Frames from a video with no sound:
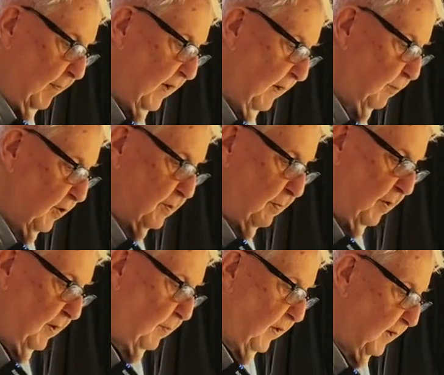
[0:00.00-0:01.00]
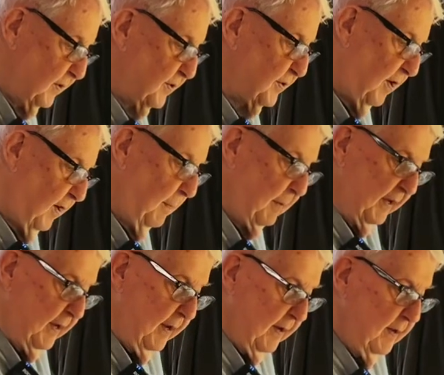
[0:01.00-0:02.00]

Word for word: at which point we can start up again.